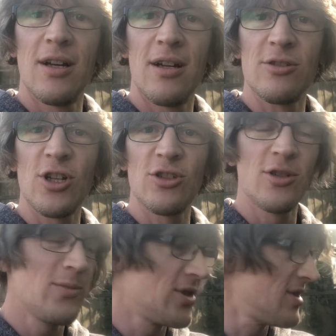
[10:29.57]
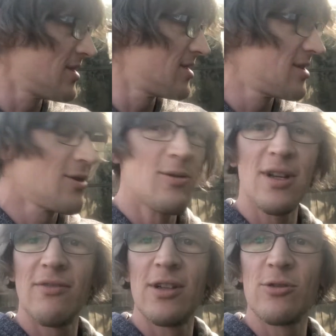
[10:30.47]
I'll judge them, and we can
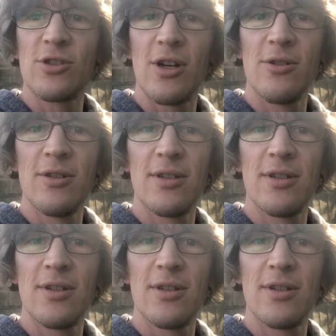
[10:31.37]
have a little show,